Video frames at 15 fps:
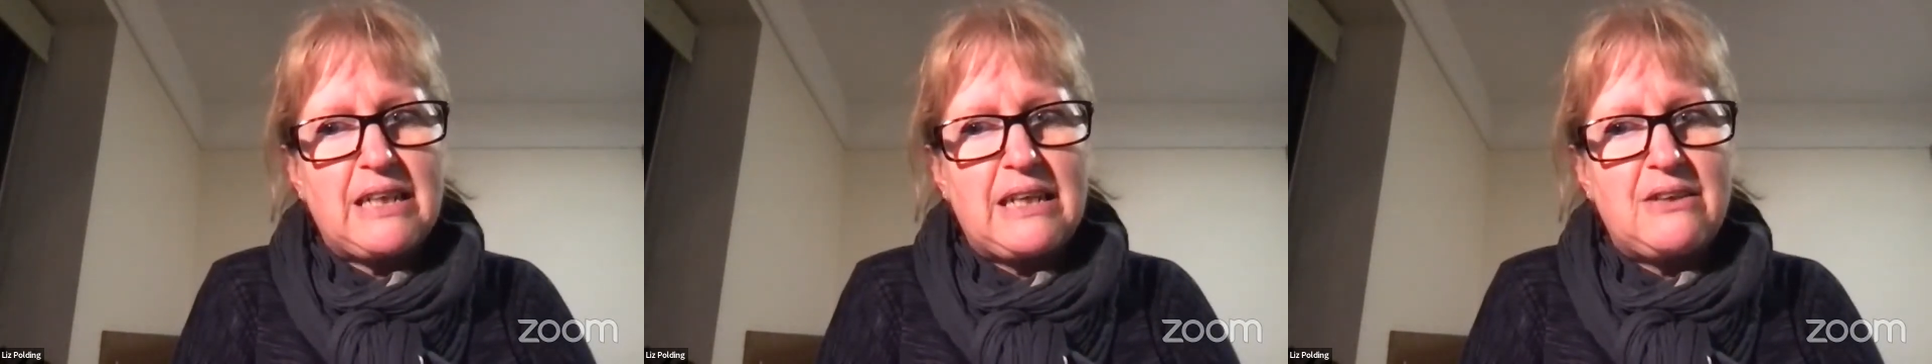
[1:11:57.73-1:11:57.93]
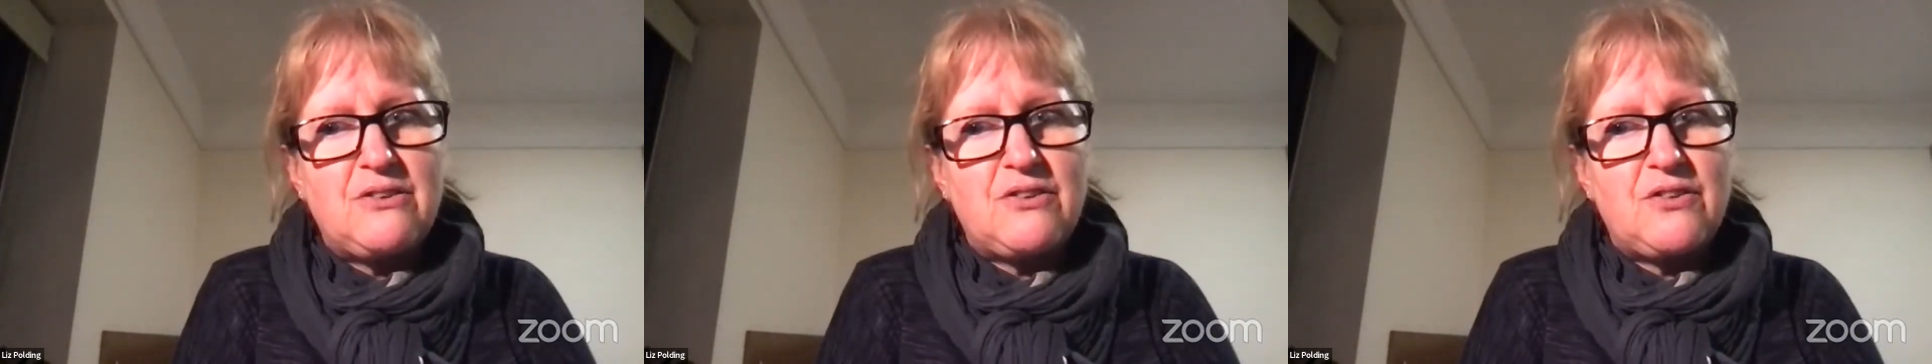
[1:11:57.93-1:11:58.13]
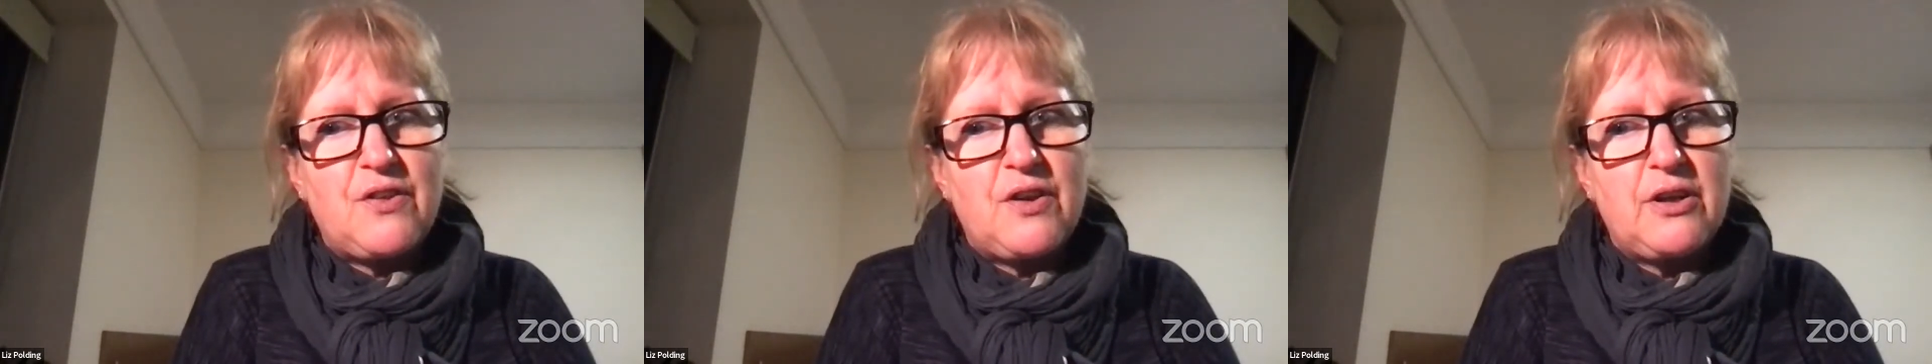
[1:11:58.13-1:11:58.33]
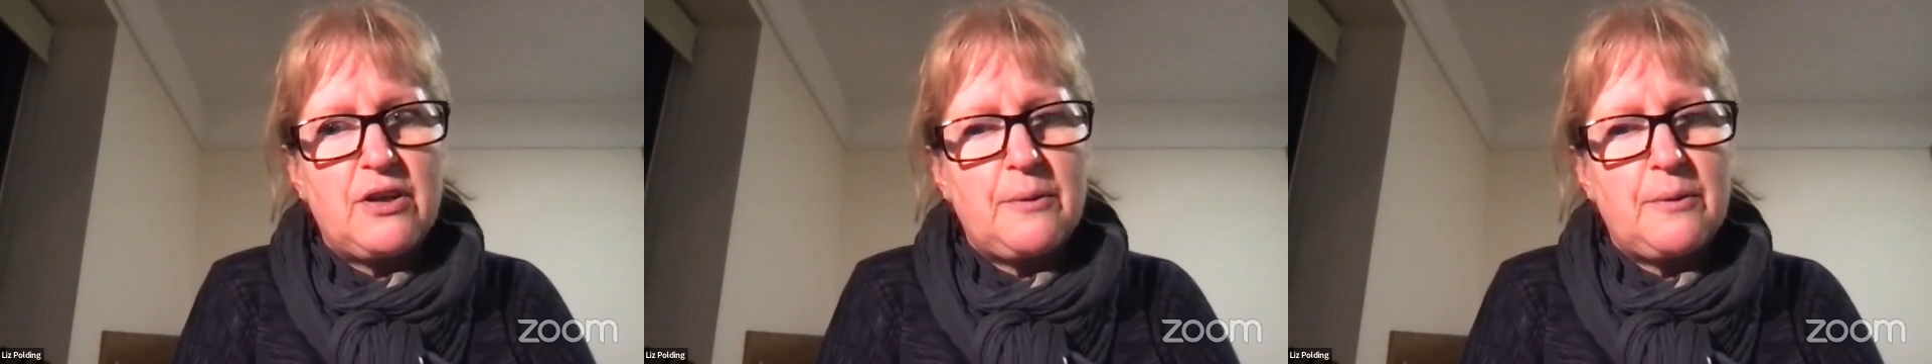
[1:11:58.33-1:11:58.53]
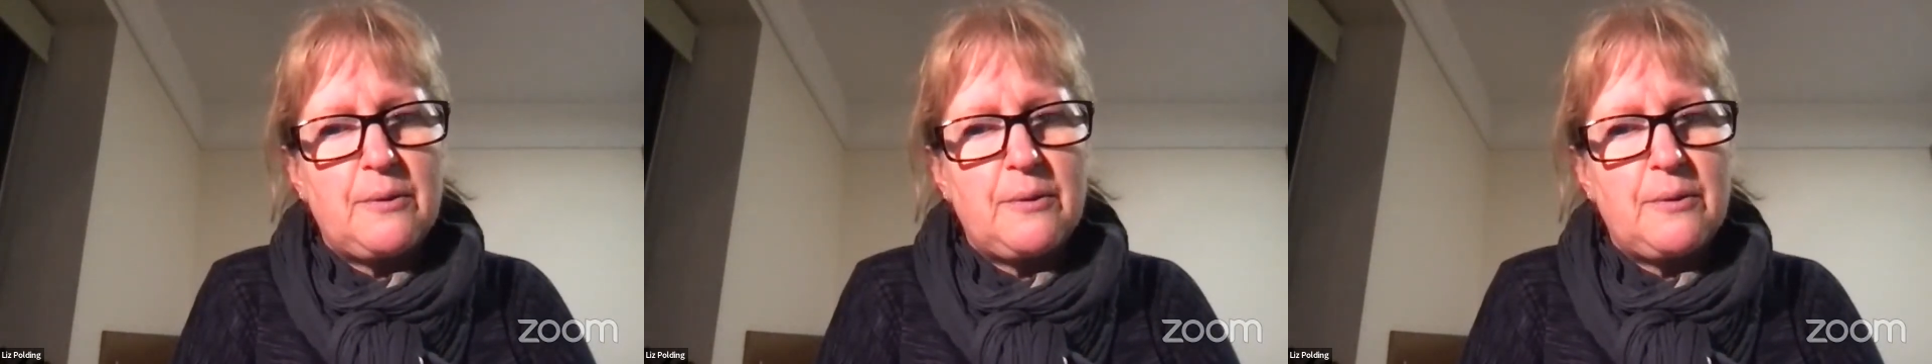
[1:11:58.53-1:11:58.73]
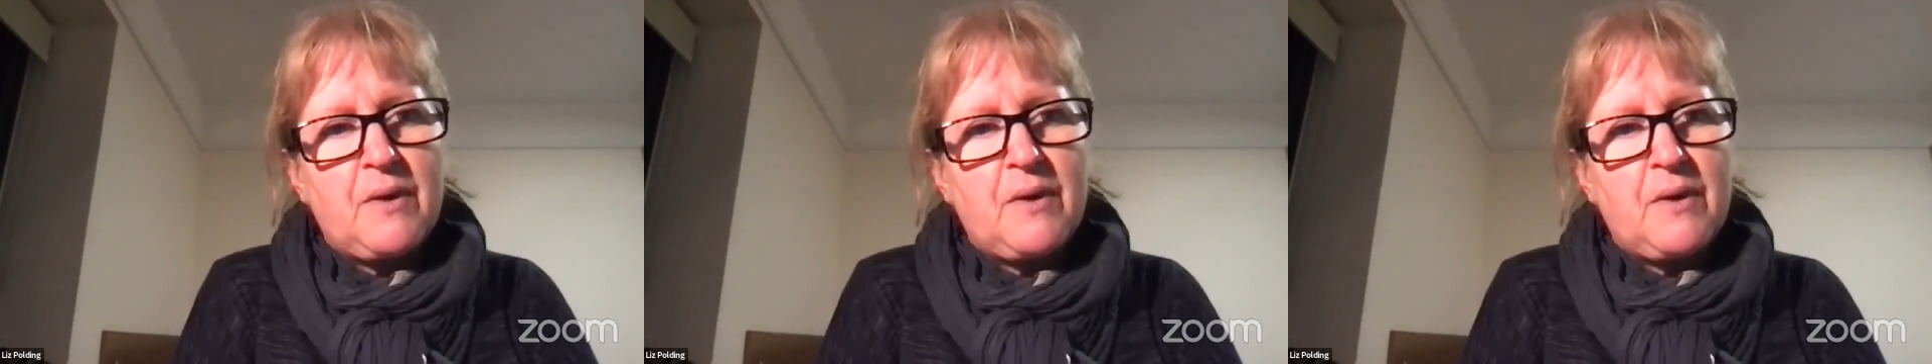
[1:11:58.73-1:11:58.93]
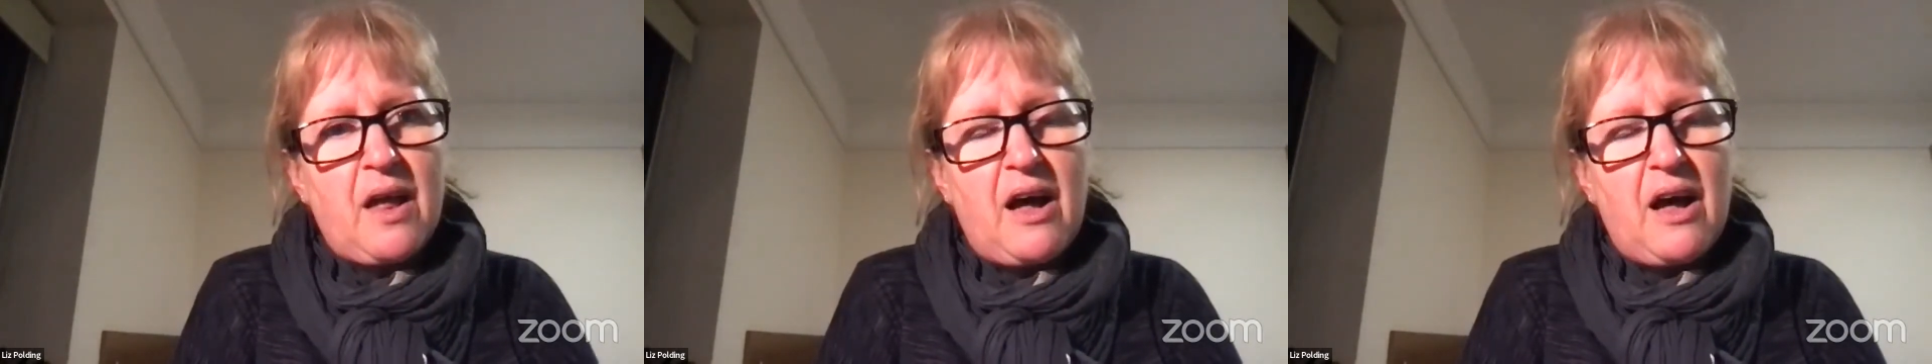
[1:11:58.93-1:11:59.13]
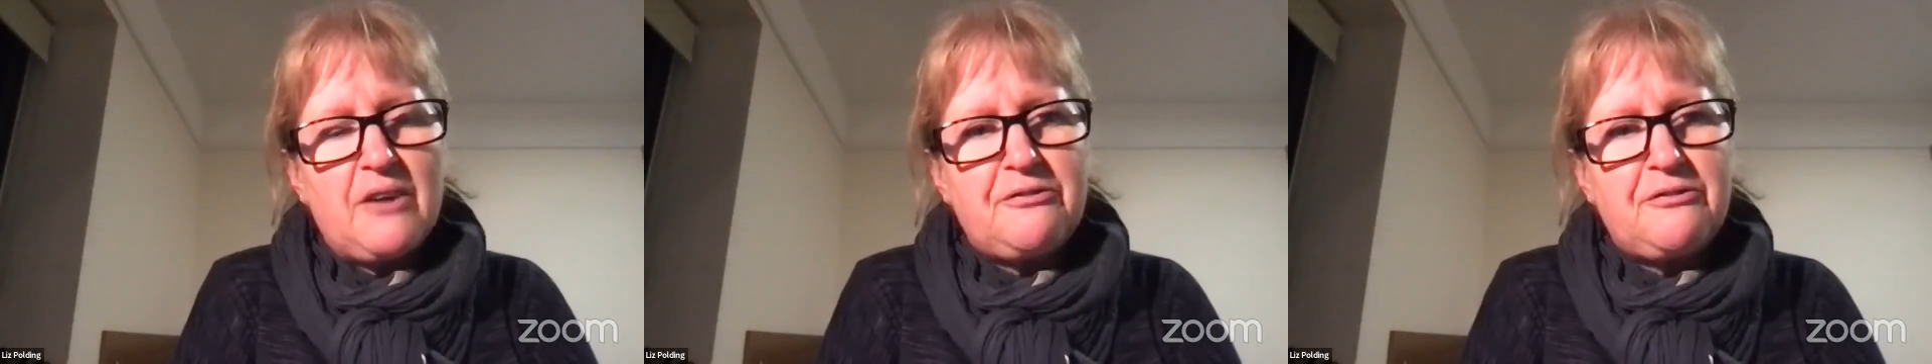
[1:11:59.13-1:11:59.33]
is that
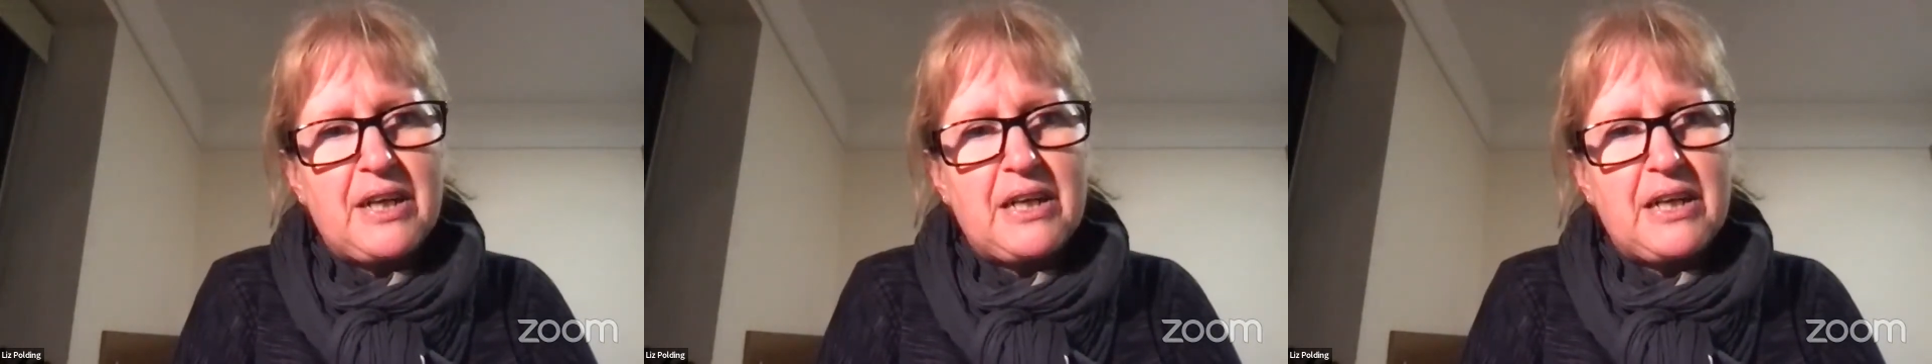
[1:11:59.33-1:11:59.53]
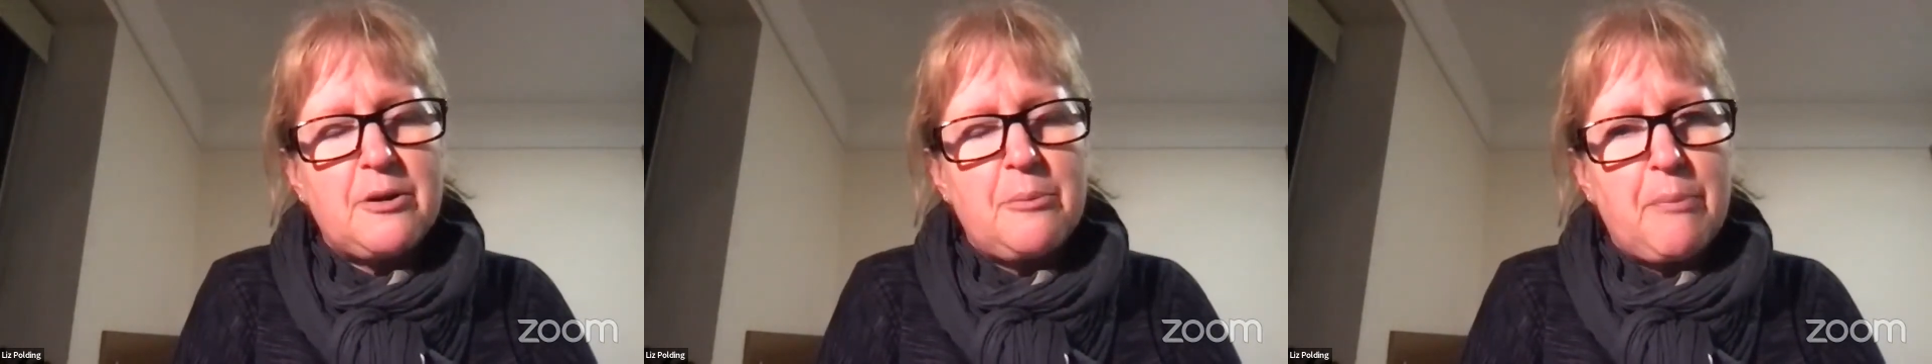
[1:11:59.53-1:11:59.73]
I feel at the